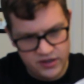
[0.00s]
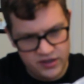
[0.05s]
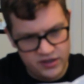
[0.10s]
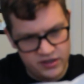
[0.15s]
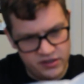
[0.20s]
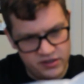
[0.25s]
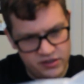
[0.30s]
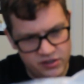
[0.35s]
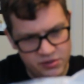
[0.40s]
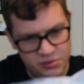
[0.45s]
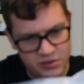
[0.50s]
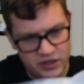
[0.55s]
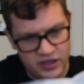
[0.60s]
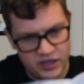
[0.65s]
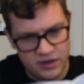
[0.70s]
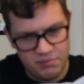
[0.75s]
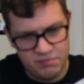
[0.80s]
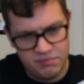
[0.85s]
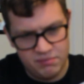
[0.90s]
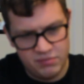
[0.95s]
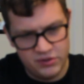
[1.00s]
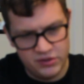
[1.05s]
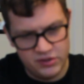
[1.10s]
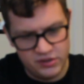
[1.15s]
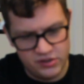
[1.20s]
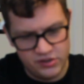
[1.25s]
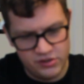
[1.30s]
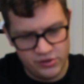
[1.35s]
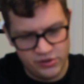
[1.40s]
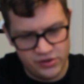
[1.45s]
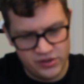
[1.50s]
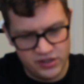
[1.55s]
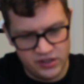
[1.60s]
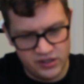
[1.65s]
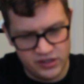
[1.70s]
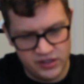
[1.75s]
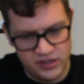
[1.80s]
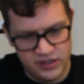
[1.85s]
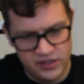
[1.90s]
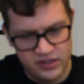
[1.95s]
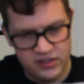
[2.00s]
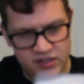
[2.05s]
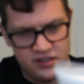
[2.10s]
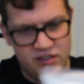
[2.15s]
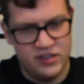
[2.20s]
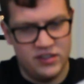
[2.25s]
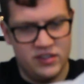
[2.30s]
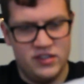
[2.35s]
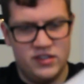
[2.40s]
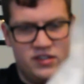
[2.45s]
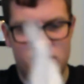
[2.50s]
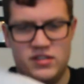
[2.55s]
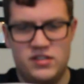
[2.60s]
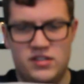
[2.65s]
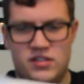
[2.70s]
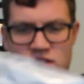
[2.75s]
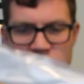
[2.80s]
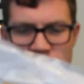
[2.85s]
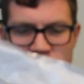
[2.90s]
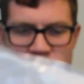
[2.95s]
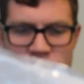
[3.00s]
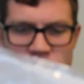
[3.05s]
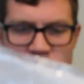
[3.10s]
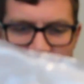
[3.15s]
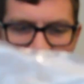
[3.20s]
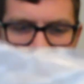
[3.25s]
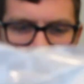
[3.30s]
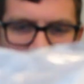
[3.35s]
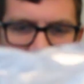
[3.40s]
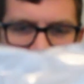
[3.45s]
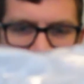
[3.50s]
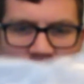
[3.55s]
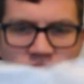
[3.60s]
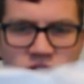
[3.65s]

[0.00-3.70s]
Assume we gotta put this whole thing in it. This is it.